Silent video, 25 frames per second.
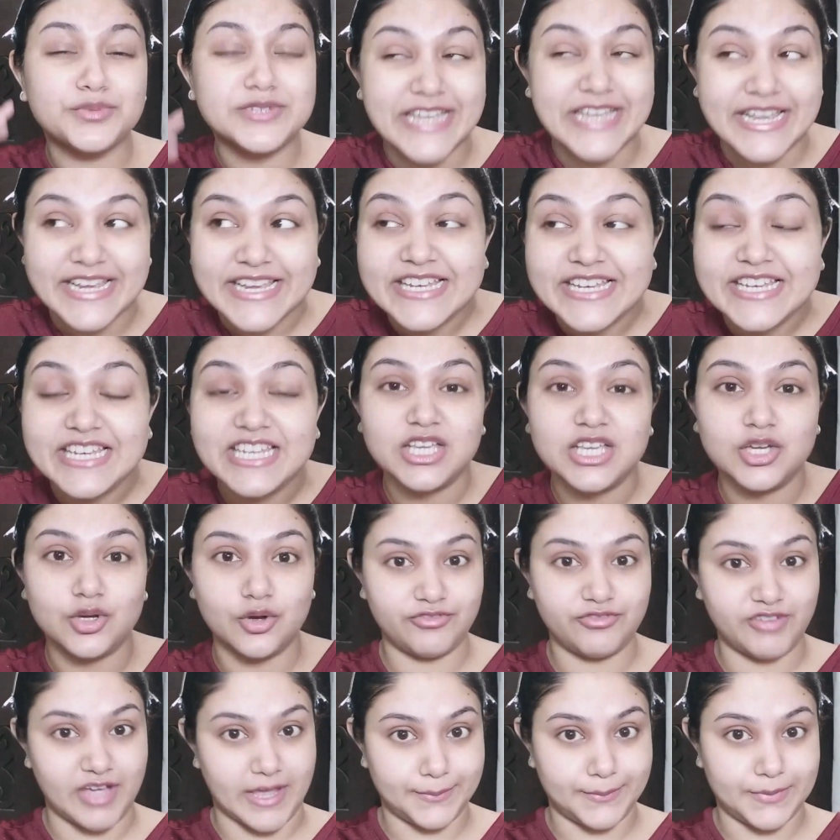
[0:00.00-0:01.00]
technique
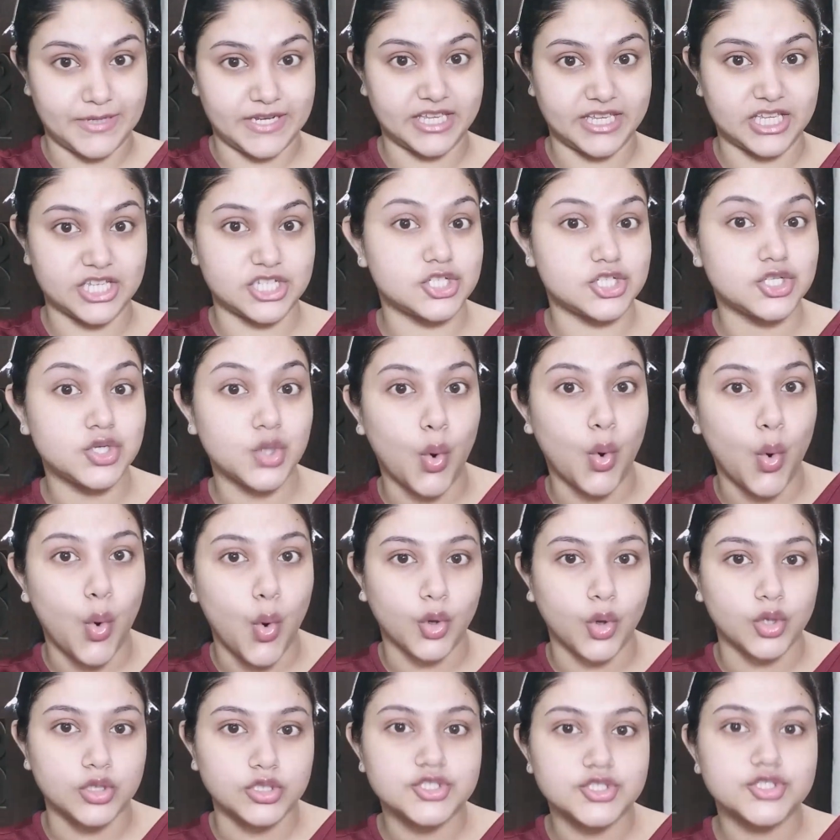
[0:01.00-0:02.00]
of application
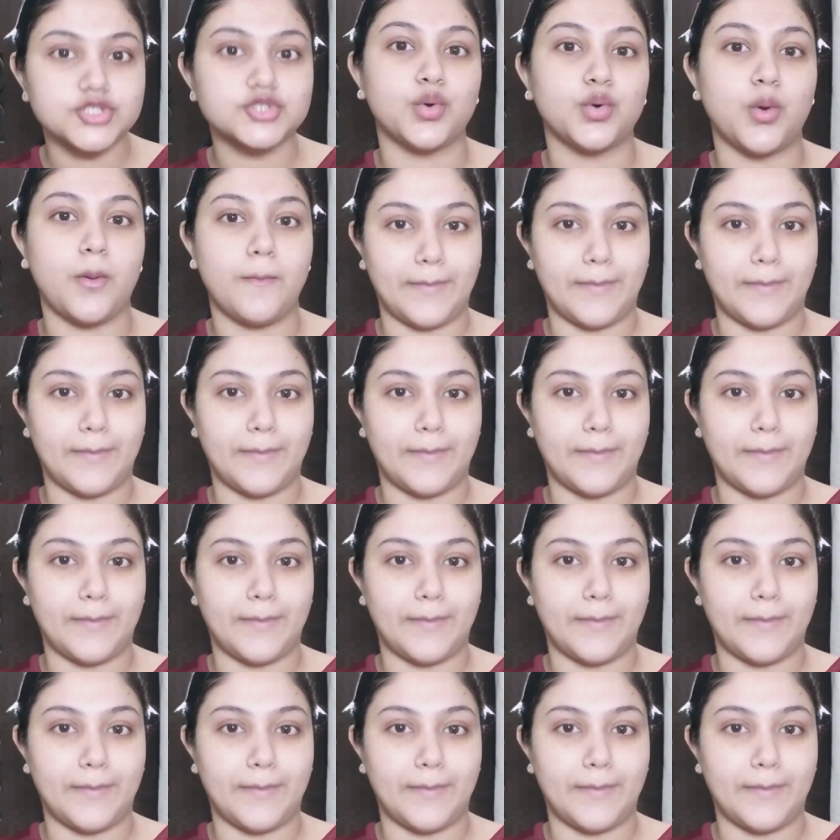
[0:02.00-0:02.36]
also